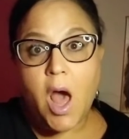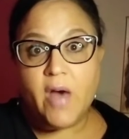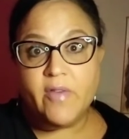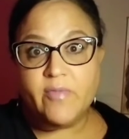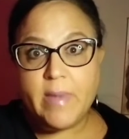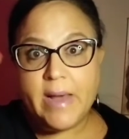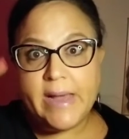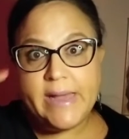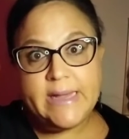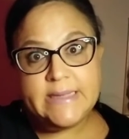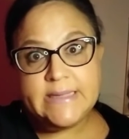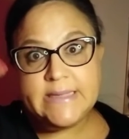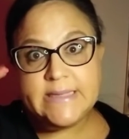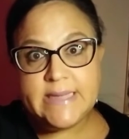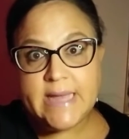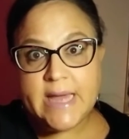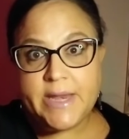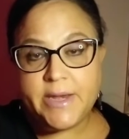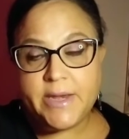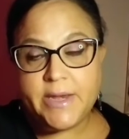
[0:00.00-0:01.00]
of my
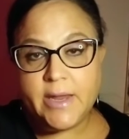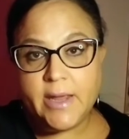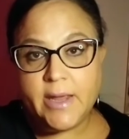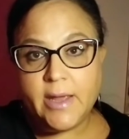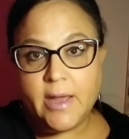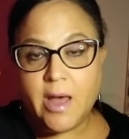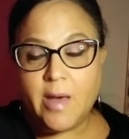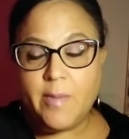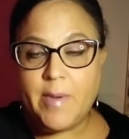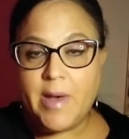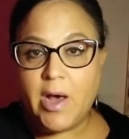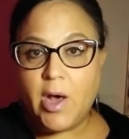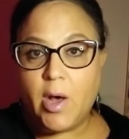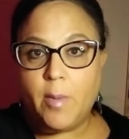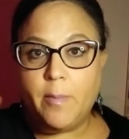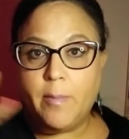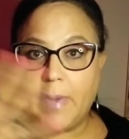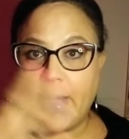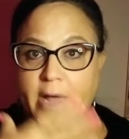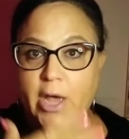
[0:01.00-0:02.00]
insanity
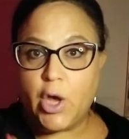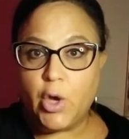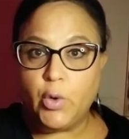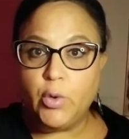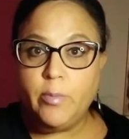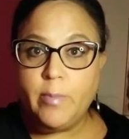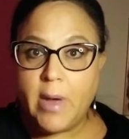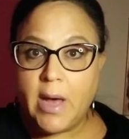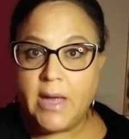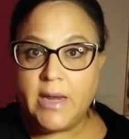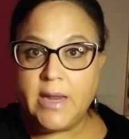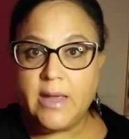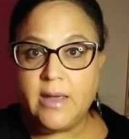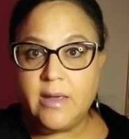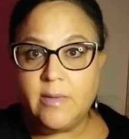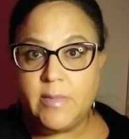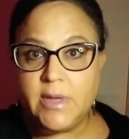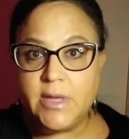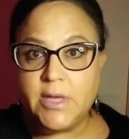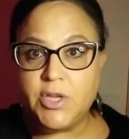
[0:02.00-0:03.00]
about my own body
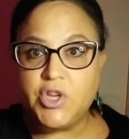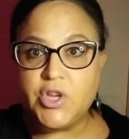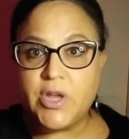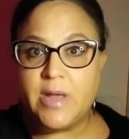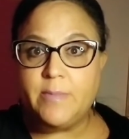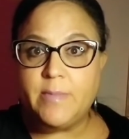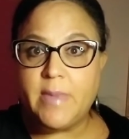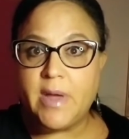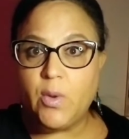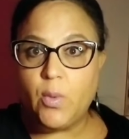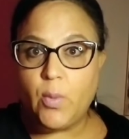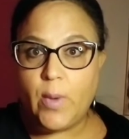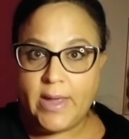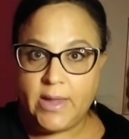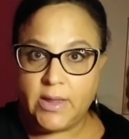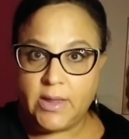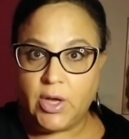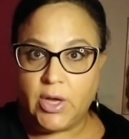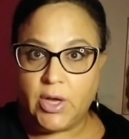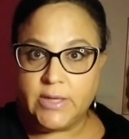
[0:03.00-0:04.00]
image and my
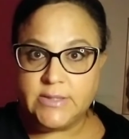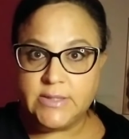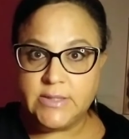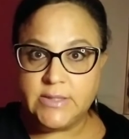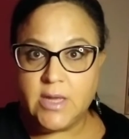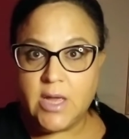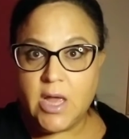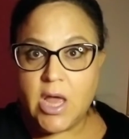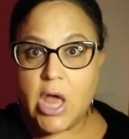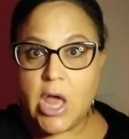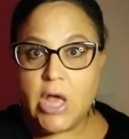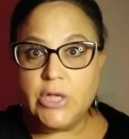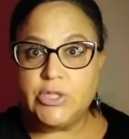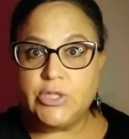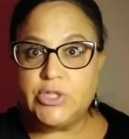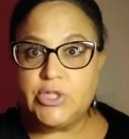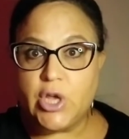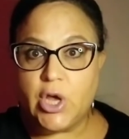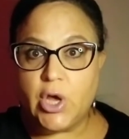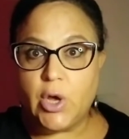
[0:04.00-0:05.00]
weight loss.
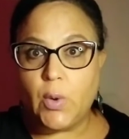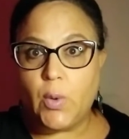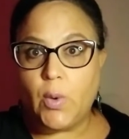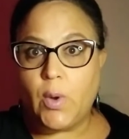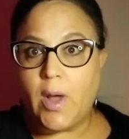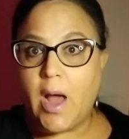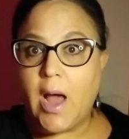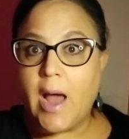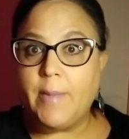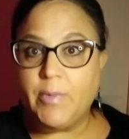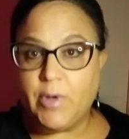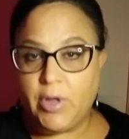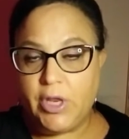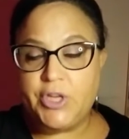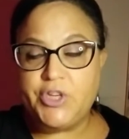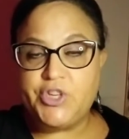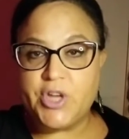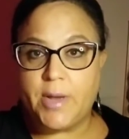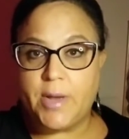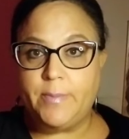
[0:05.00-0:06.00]
So I'm going
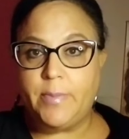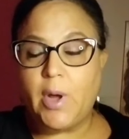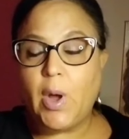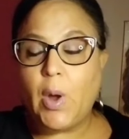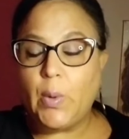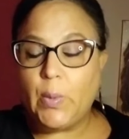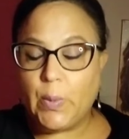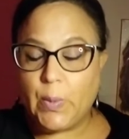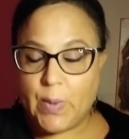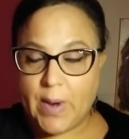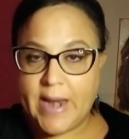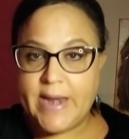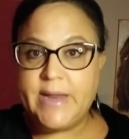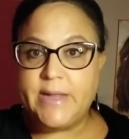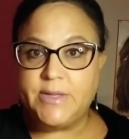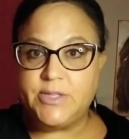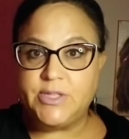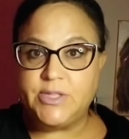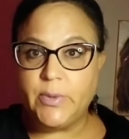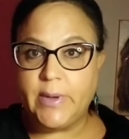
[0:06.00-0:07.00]
to jump right
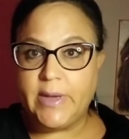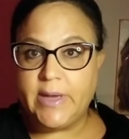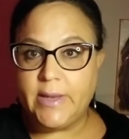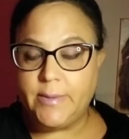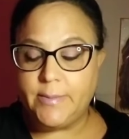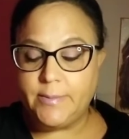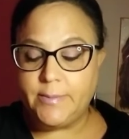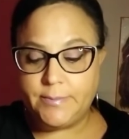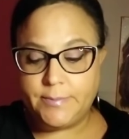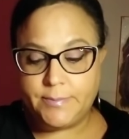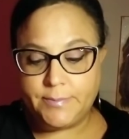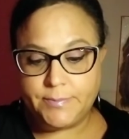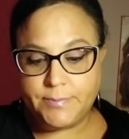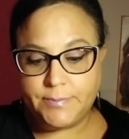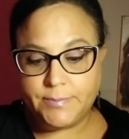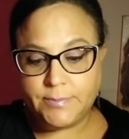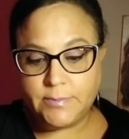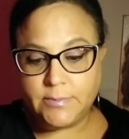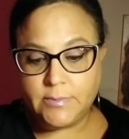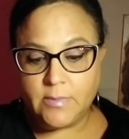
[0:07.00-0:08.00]
into it.
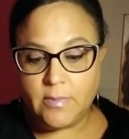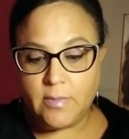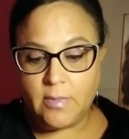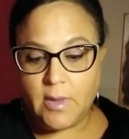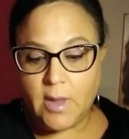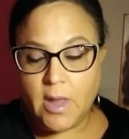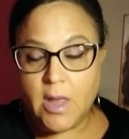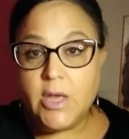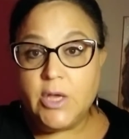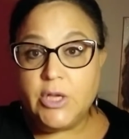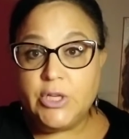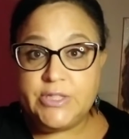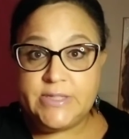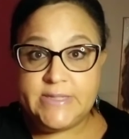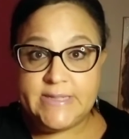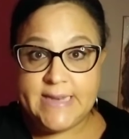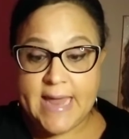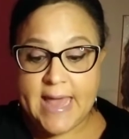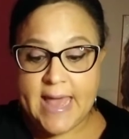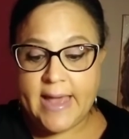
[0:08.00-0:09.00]

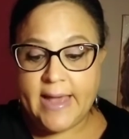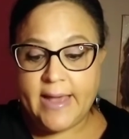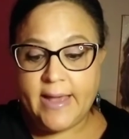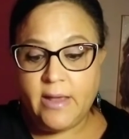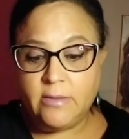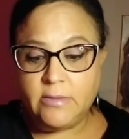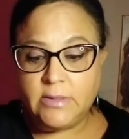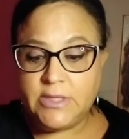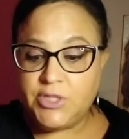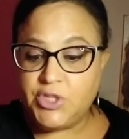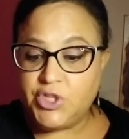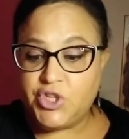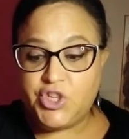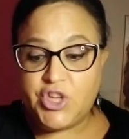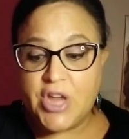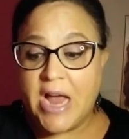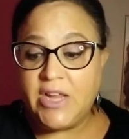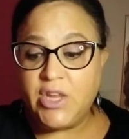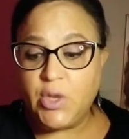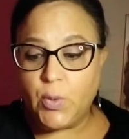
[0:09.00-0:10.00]
Today is
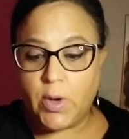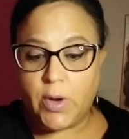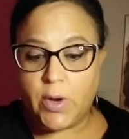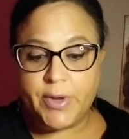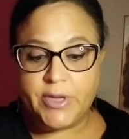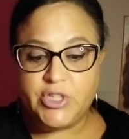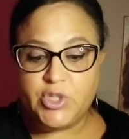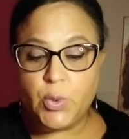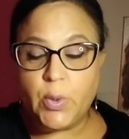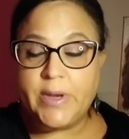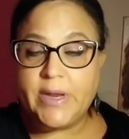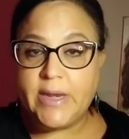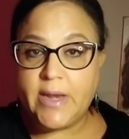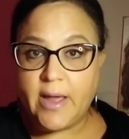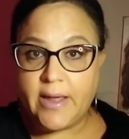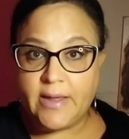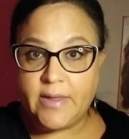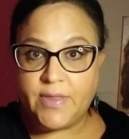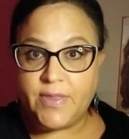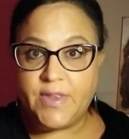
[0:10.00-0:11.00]
January
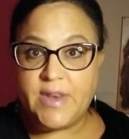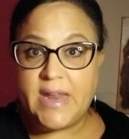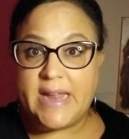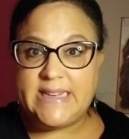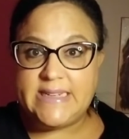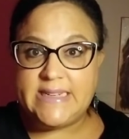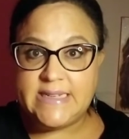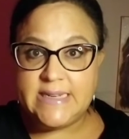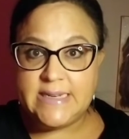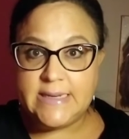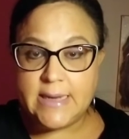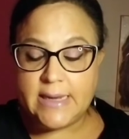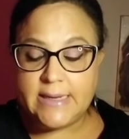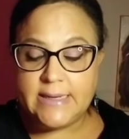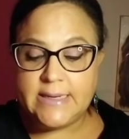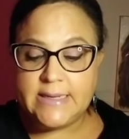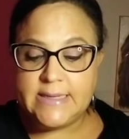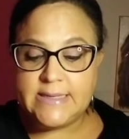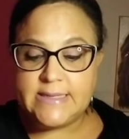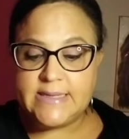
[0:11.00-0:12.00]
29th,
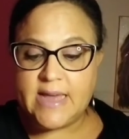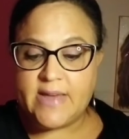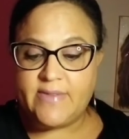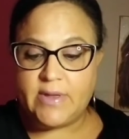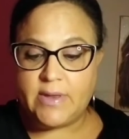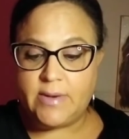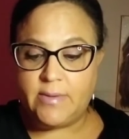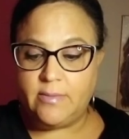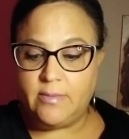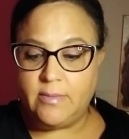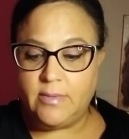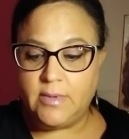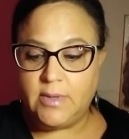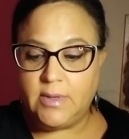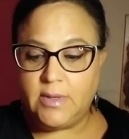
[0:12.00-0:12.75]
1997.